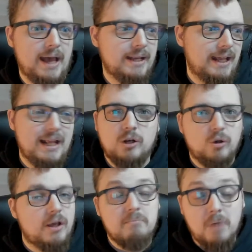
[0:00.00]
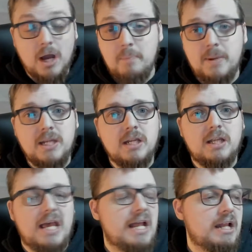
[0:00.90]
in my opinion,
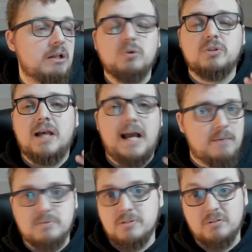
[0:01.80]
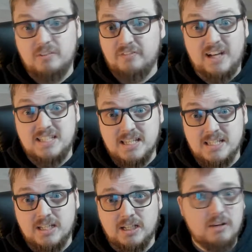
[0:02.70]
it looked absolutely
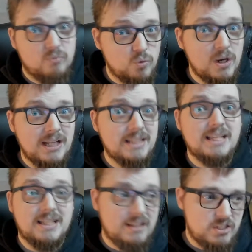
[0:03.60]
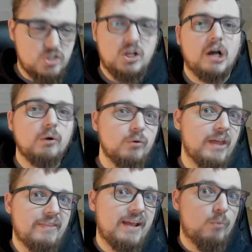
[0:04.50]
fantastic. It really did. And the style
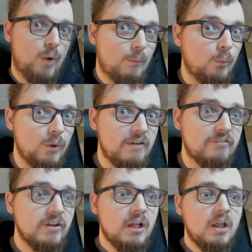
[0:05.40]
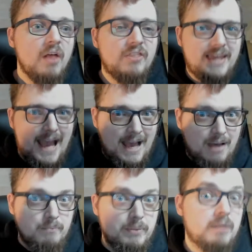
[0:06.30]
that they went with, the
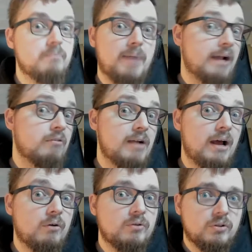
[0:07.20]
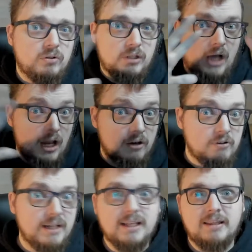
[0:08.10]
ambient background
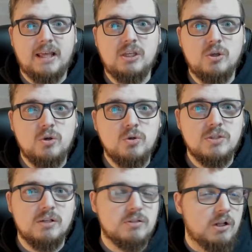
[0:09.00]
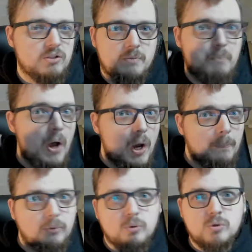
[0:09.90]
colouring that they used, it was lots of
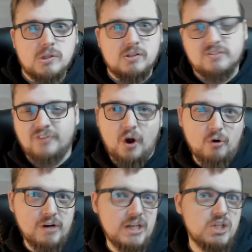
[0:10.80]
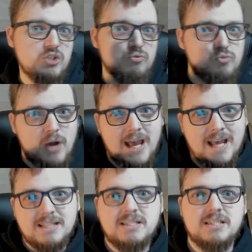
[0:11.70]
purples, lots of orange and
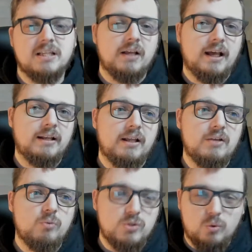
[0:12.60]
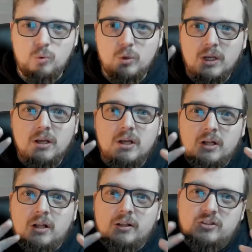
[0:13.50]
reds, and it was all
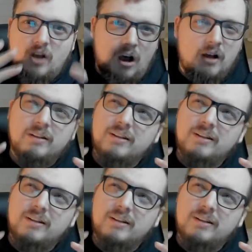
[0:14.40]
dark.